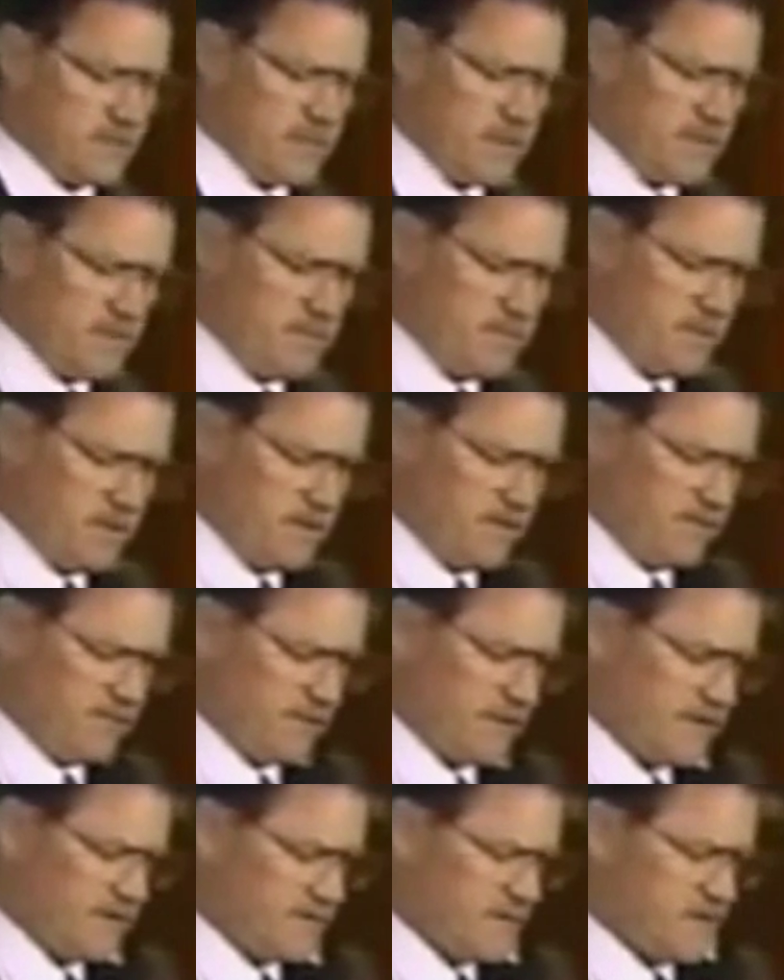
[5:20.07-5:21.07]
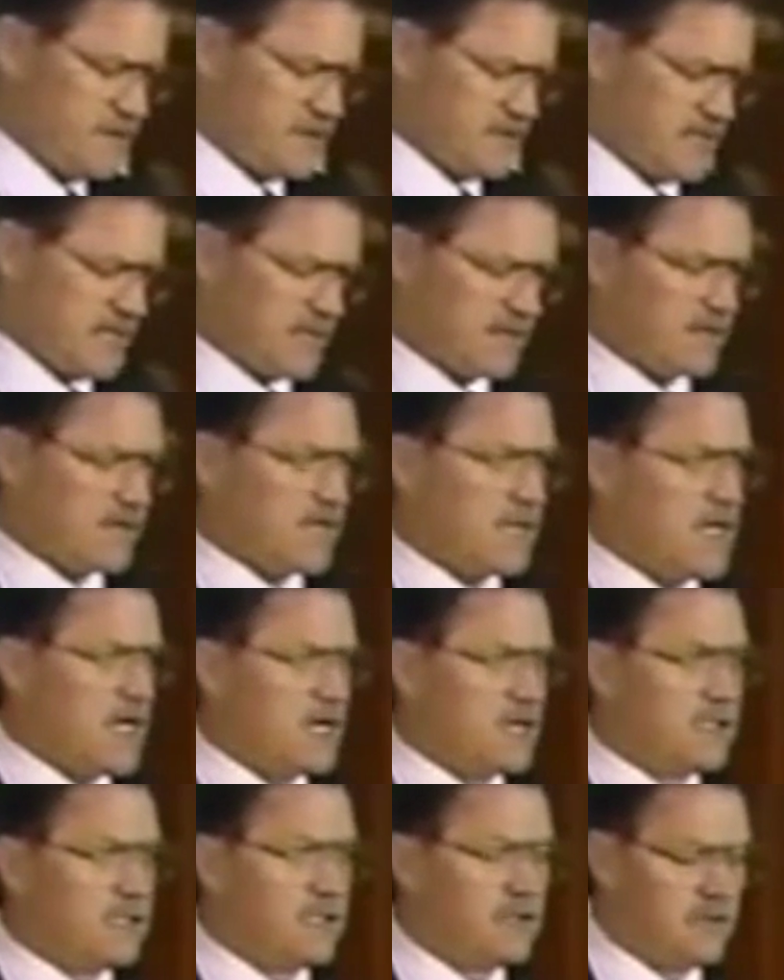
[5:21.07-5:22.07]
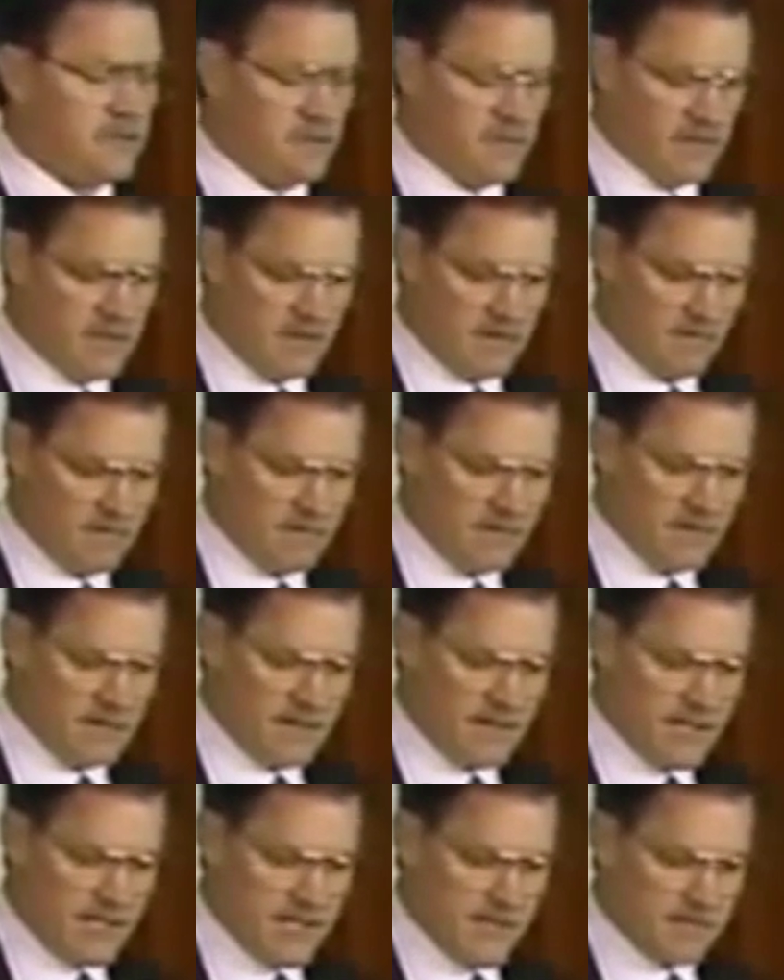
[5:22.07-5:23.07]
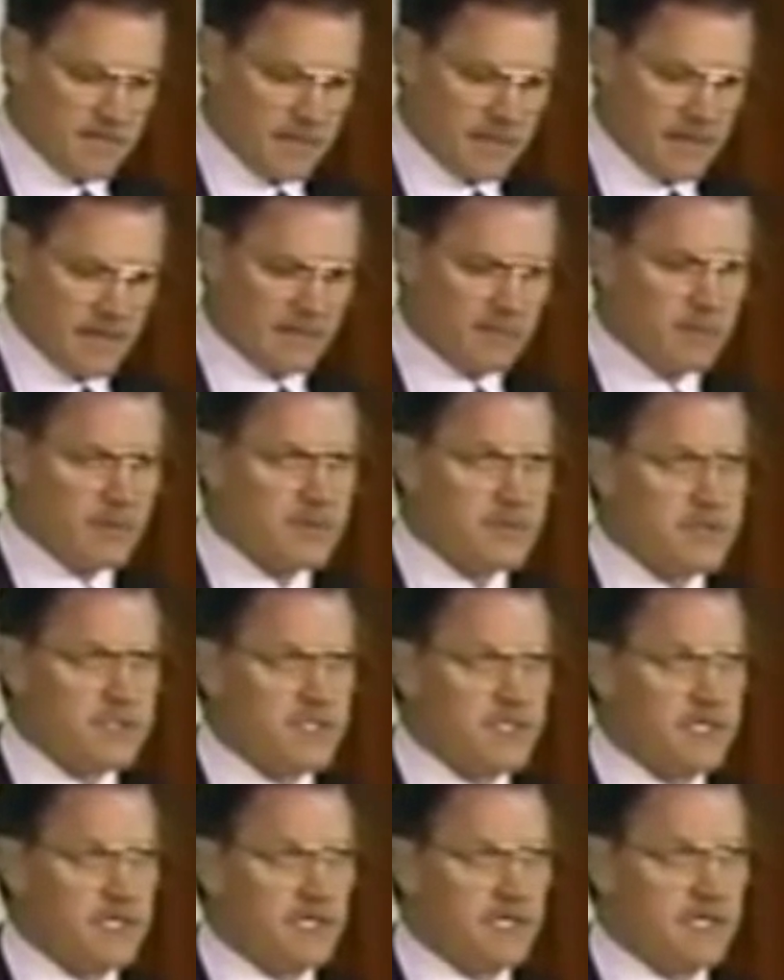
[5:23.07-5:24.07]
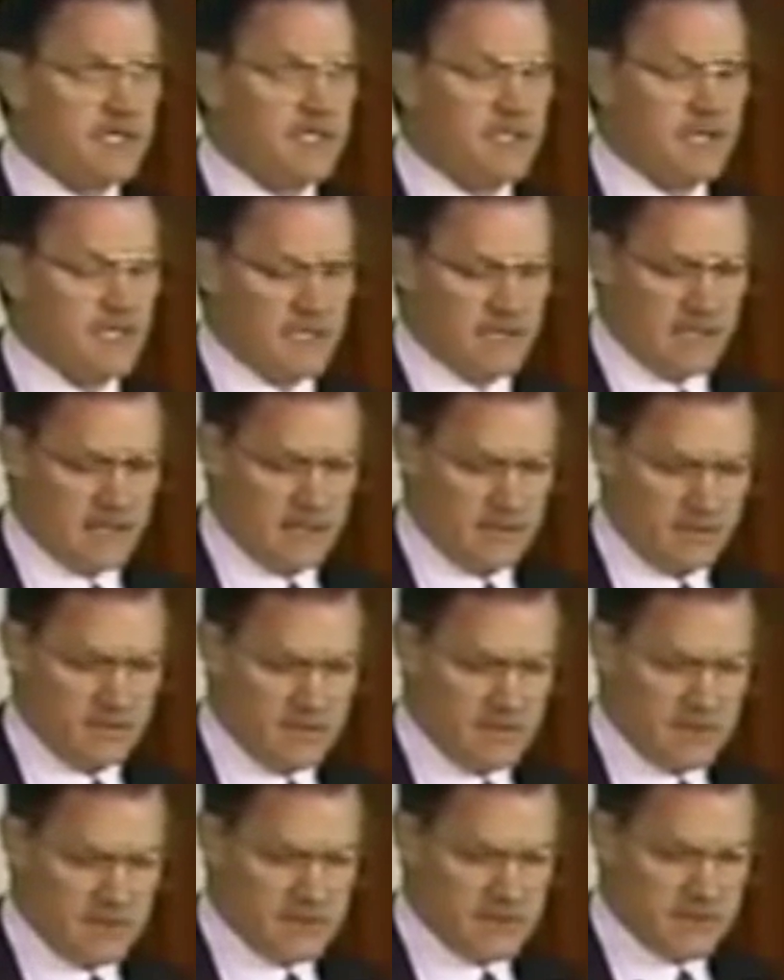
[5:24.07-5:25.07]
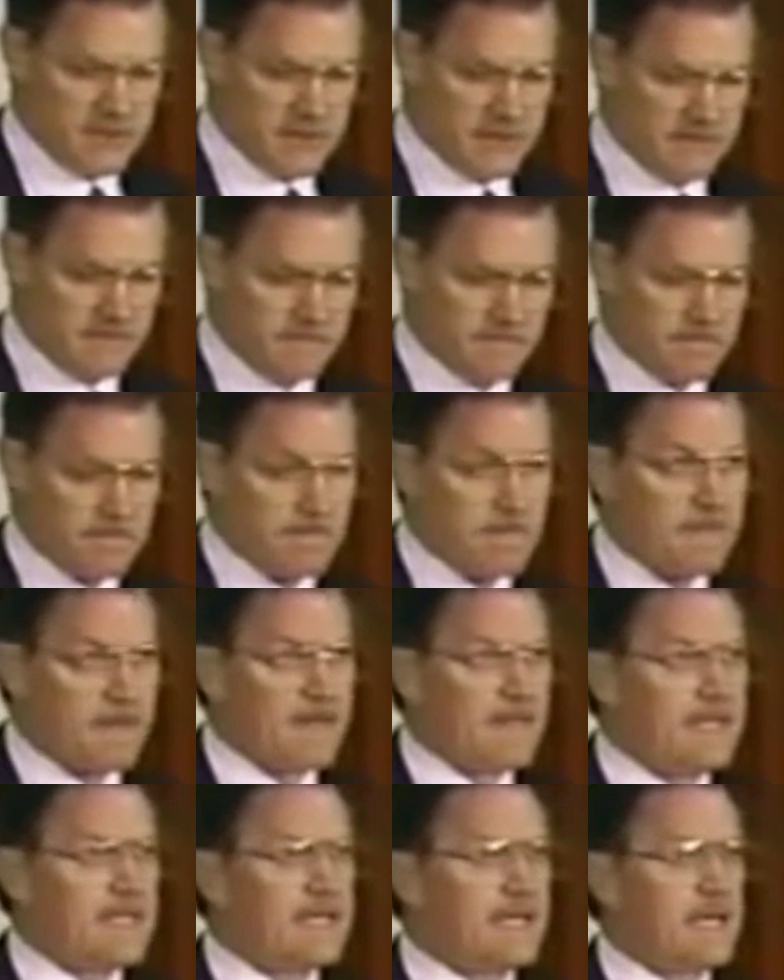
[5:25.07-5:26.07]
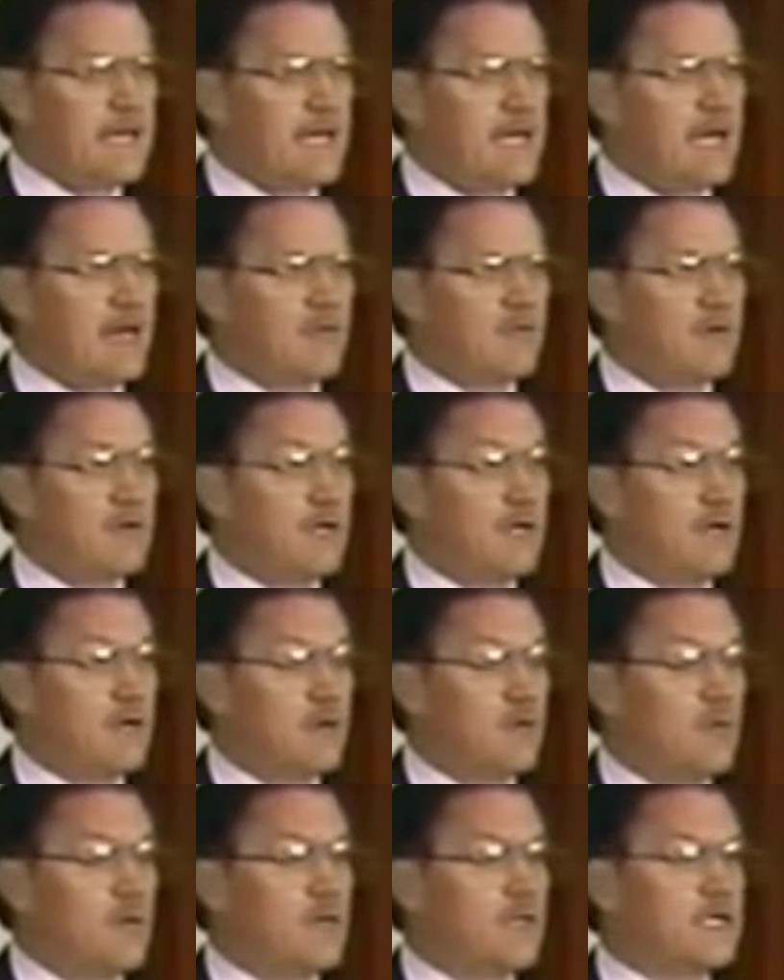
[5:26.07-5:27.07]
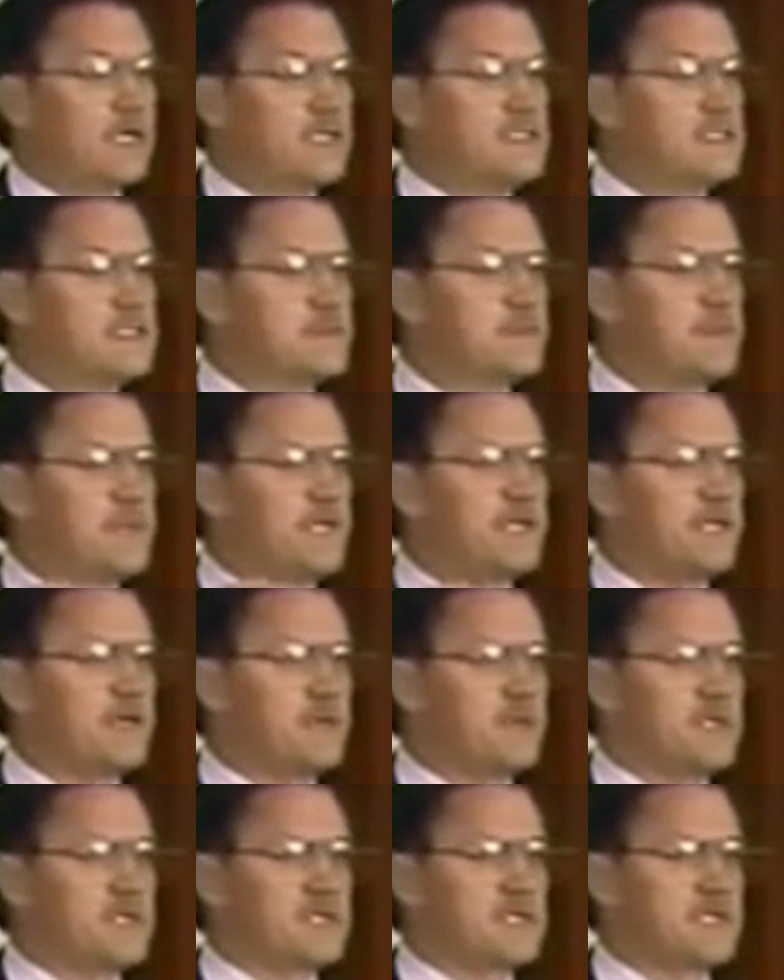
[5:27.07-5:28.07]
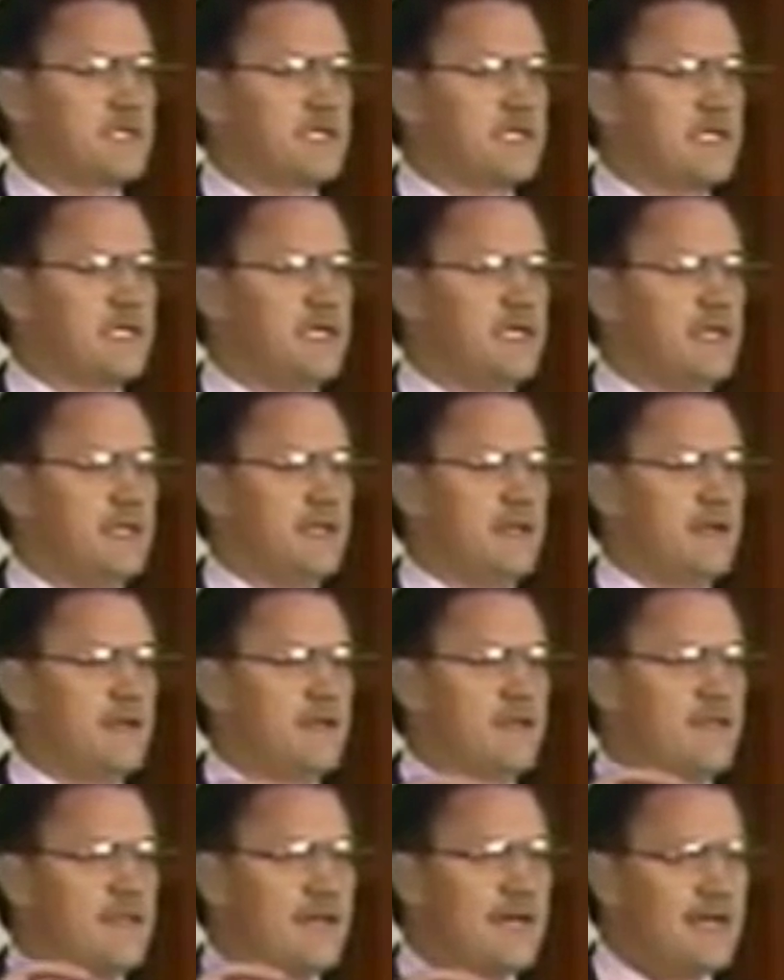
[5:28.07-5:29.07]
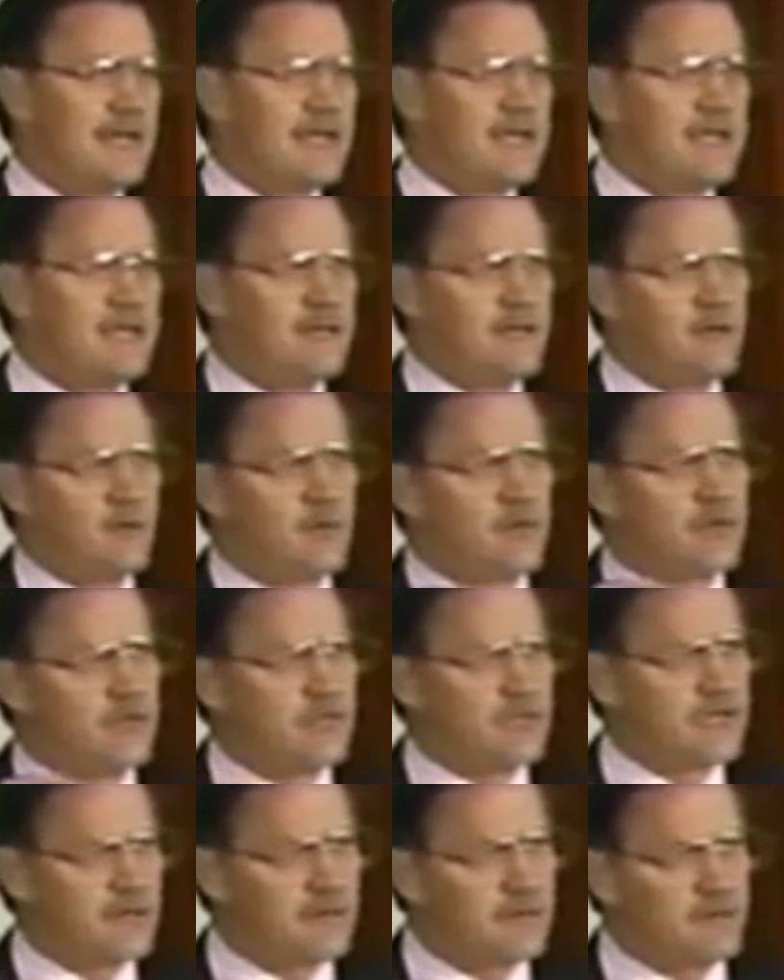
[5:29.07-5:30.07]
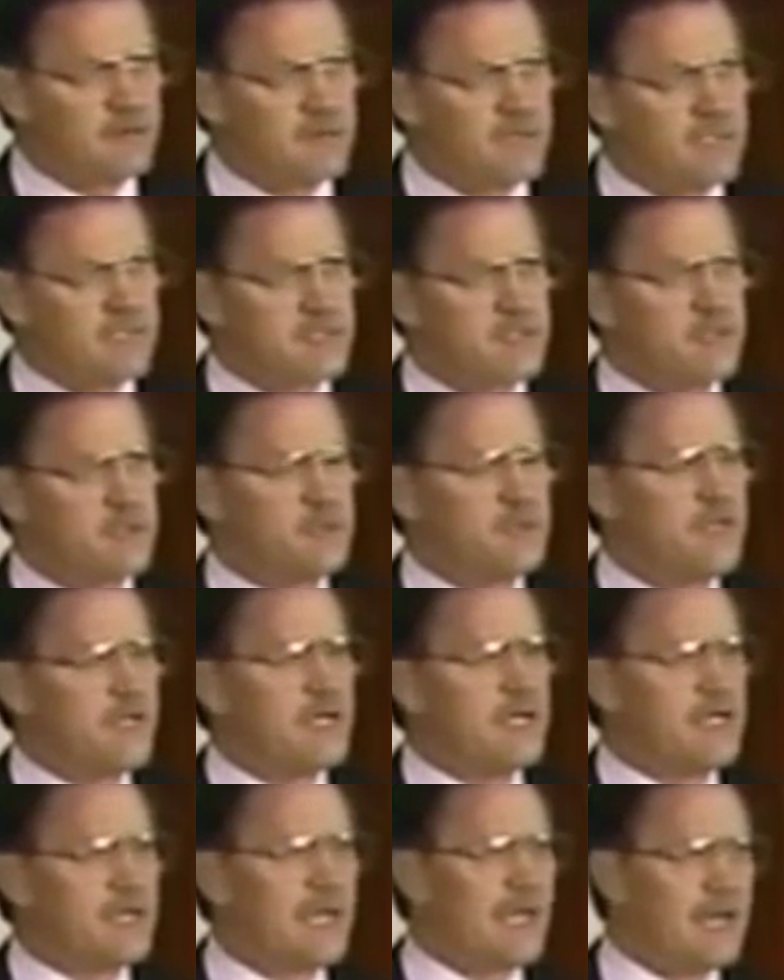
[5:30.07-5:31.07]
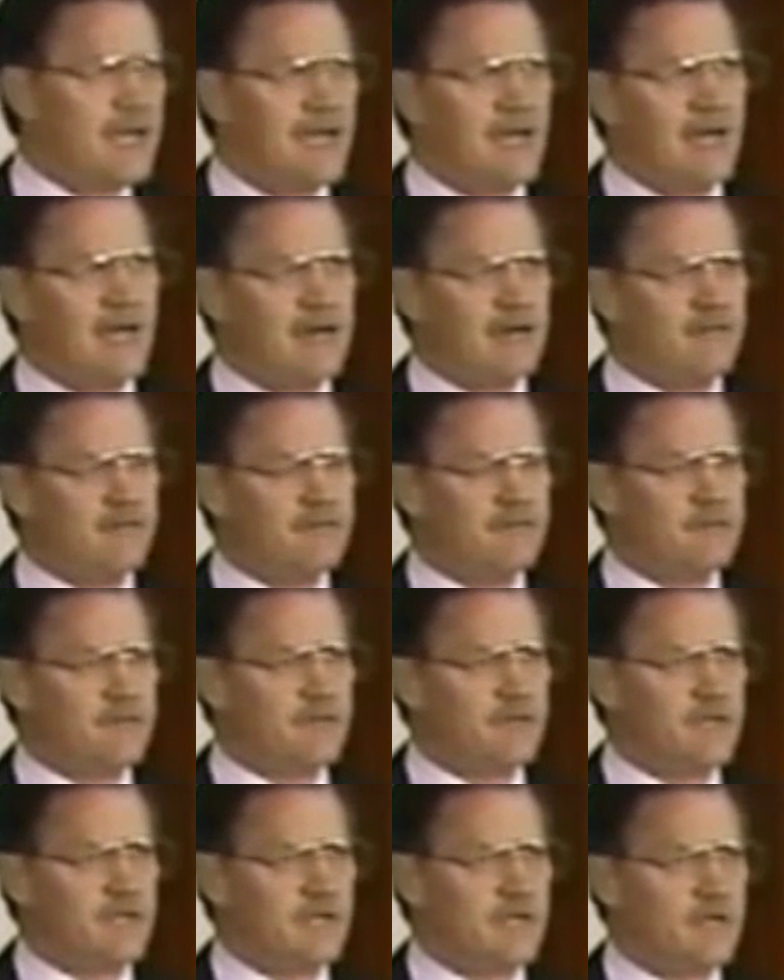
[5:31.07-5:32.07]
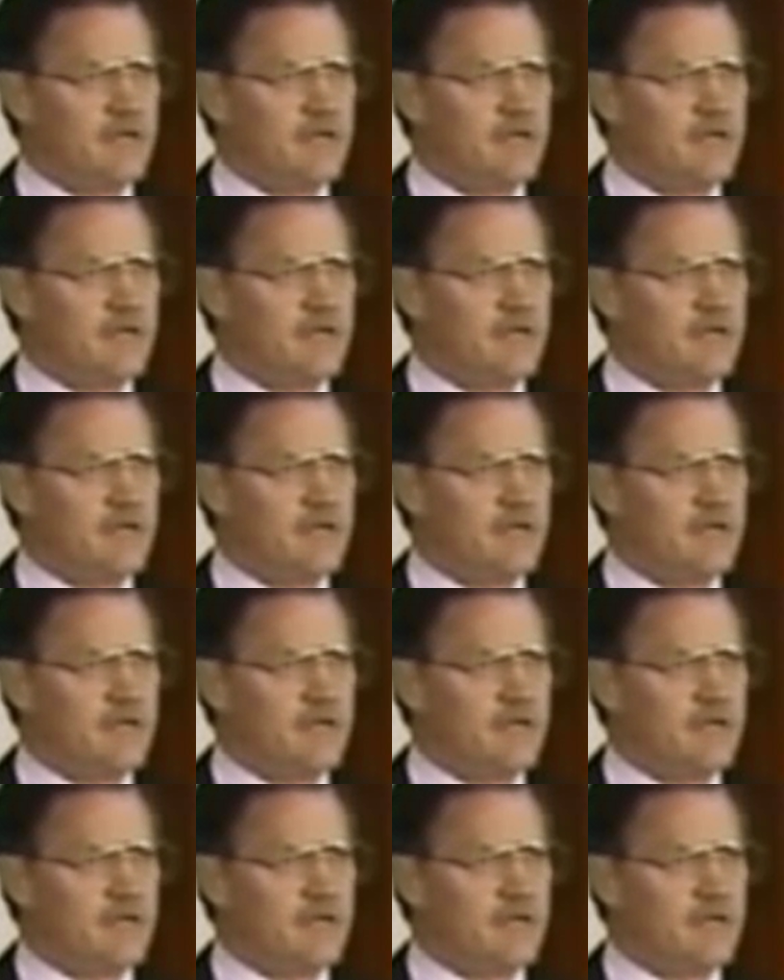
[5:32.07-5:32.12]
They're people of countries like the Congo, Vietnam, Kampuchea, Indonesia, Nicaragua, where conspicuously they nor their governments do not have